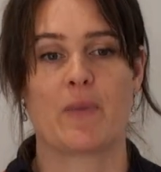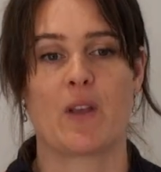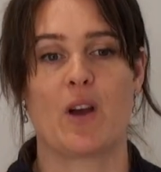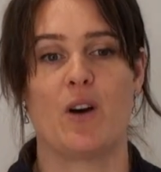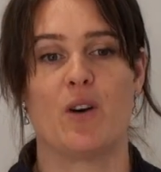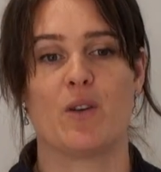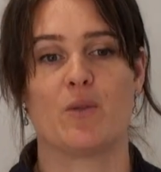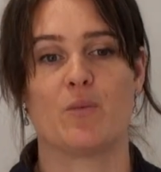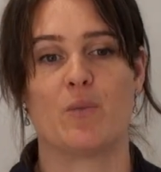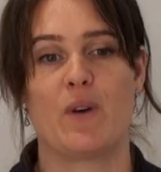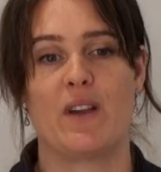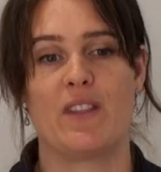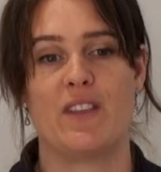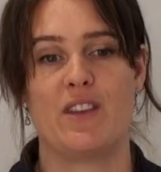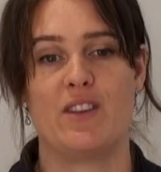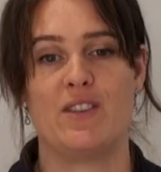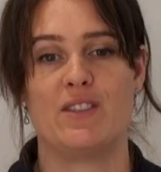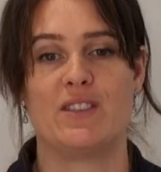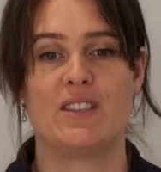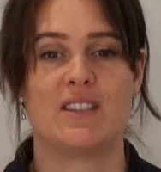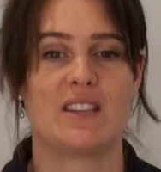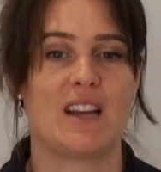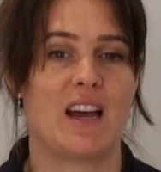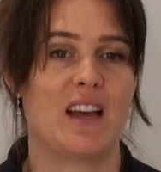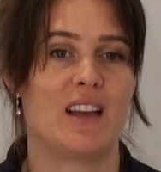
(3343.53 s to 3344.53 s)
on whether you
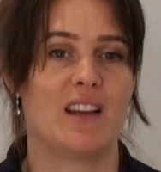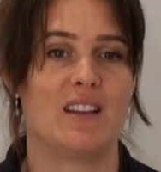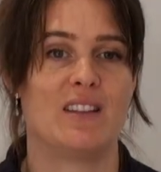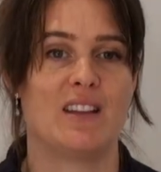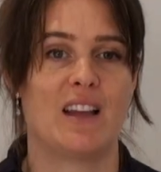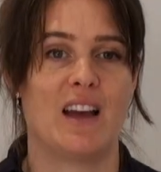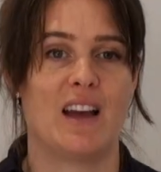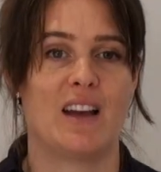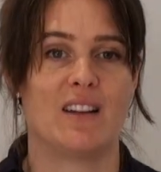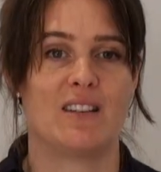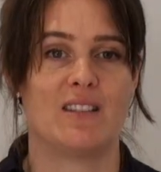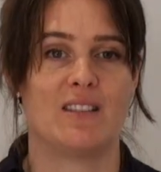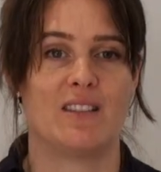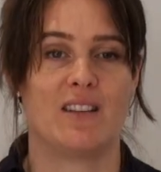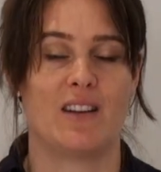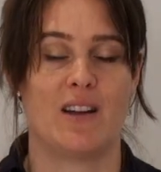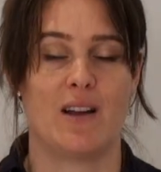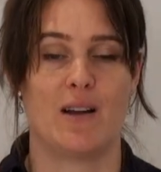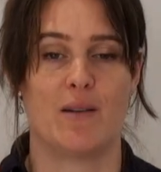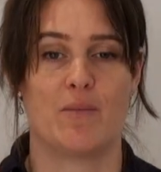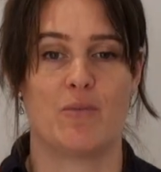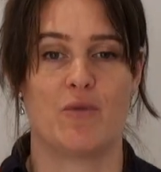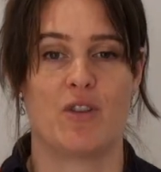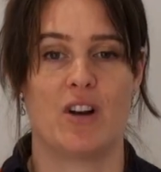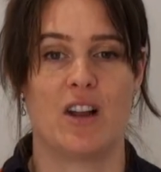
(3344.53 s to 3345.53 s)
stay in that
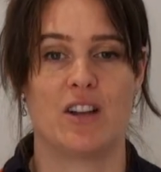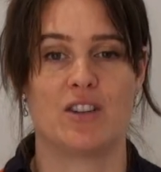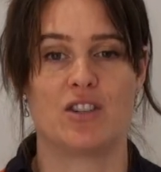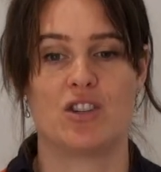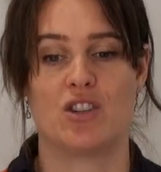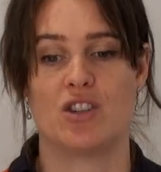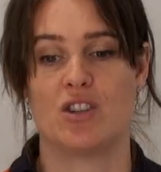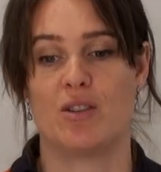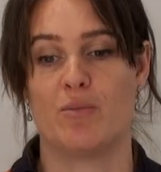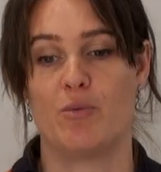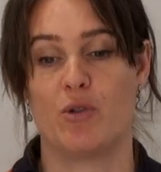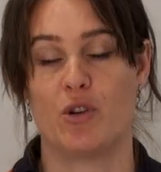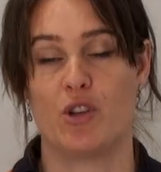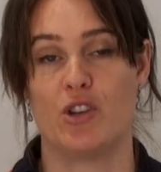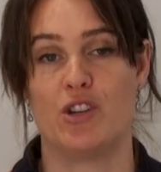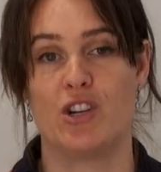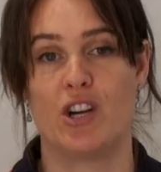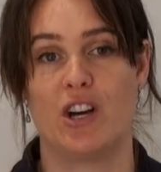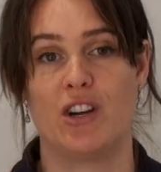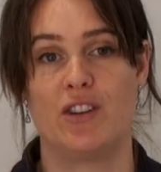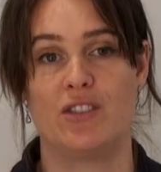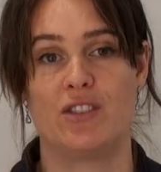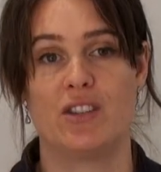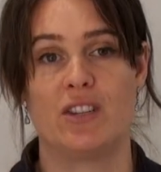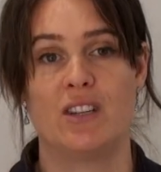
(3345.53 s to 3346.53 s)
relationship or you
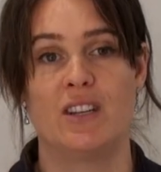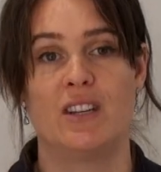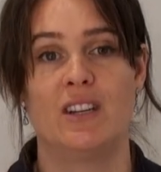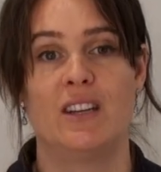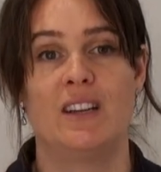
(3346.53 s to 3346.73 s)
don't.